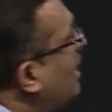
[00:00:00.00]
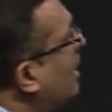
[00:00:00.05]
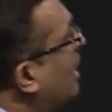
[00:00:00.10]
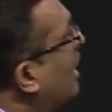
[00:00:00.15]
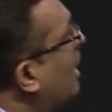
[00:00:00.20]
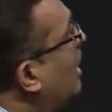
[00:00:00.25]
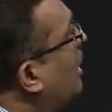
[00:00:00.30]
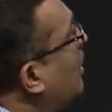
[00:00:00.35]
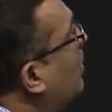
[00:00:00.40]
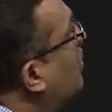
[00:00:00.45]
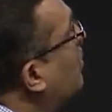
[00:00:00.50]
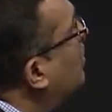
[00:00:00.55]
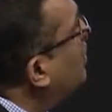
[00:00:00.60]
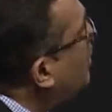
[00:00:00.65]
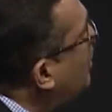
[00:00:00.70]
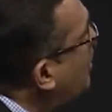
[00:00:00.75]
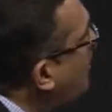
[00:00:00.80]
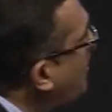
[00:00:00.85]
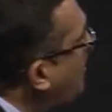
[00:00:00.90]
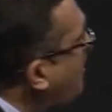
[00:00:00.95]
Now,
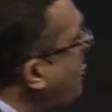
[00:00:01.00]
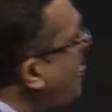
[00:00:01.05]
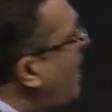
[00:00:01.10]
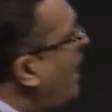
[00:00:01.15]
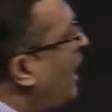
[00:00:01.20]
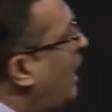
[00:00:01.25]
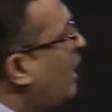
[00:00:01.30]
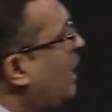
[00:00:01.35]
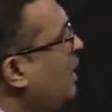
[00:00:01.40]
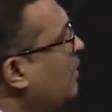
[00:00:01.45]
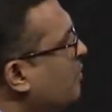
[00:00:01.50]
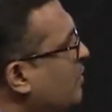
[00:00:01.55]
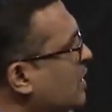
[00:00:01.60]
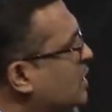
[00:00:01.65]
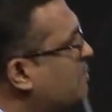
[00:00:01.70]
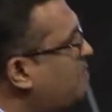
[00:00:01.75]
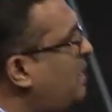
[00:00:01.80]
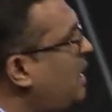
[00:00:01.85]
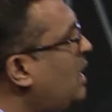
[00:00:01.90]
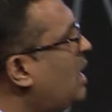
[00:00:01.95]
again, we
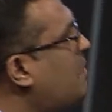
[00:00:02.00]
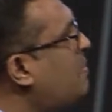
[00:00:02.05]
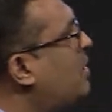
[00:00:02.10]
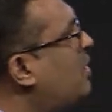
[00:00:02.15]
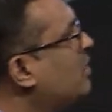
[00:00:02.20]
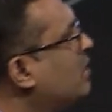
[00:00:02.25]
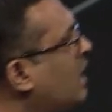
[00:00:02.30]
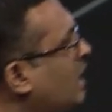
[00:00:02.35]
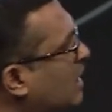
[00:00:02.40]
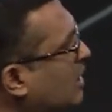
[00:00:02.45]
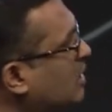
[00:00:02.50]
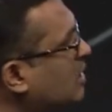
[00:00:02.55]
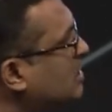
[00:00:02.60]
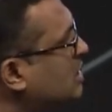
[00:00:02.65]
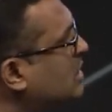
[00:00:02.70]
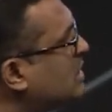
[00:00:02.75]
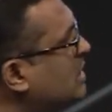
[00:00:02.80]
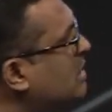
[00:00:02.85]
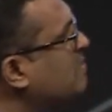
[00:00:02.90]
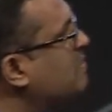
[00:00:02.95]
speak about the
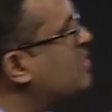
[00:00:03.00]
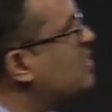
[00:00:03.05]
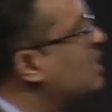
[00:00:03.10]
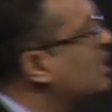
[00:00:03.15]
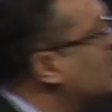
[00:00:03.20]
ecosystems